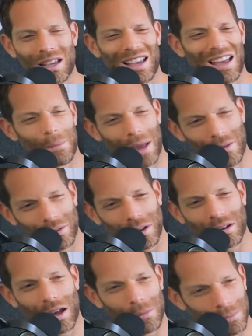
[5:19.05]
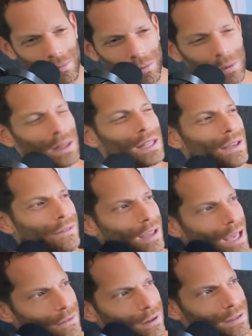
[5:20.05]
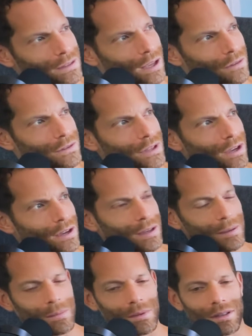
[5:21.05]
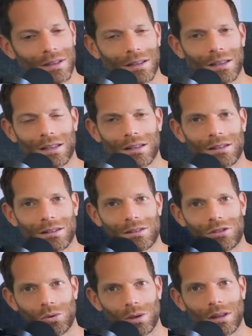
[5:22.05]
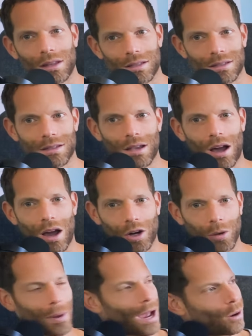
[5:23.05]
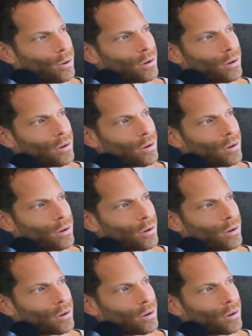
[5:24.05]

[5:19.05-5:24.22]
I'm having, I'm really having, having a tough time doing this higher power